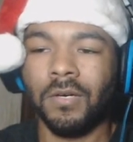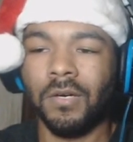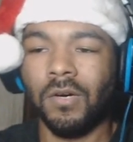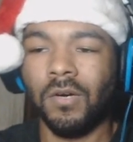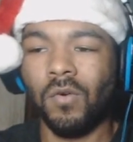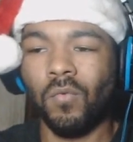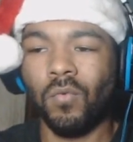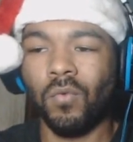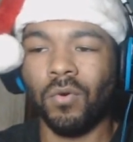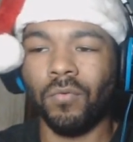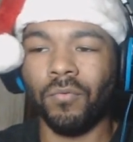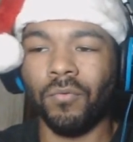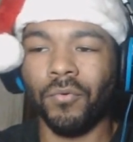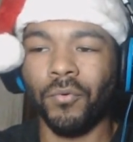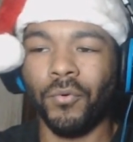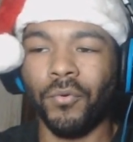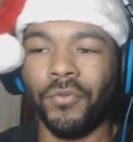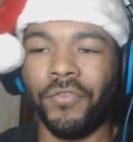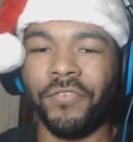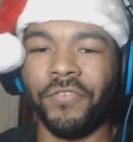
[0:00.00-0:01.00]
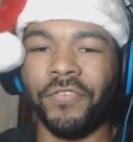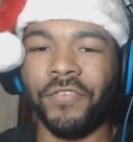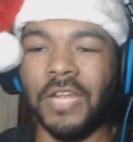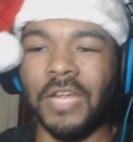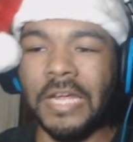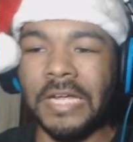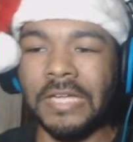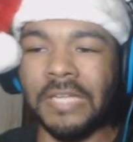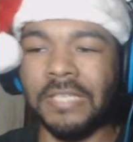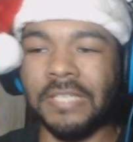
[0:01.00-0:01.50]
Who will rule the seas?
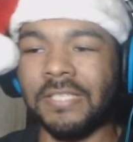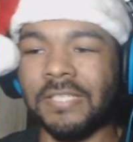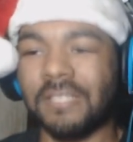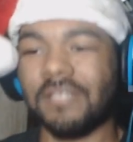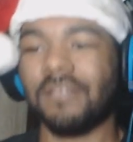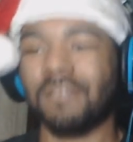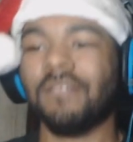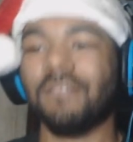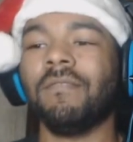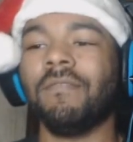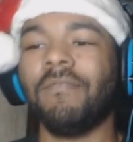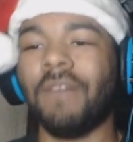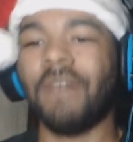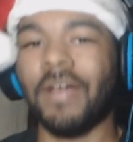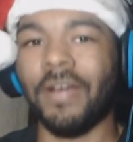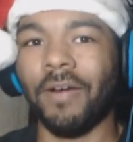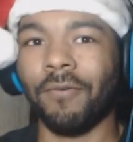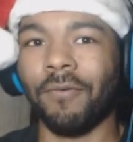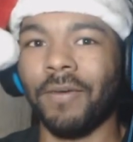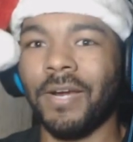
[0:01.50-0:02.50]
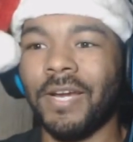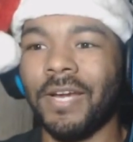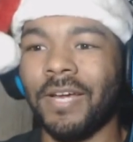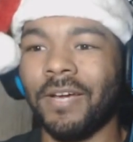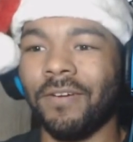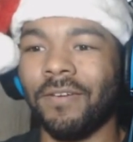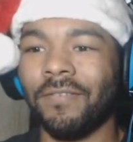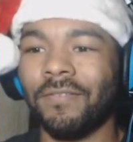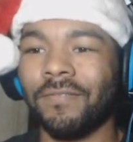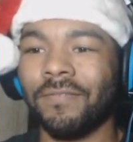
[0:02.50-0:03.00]
Find out right
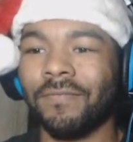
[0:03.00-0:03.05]
now.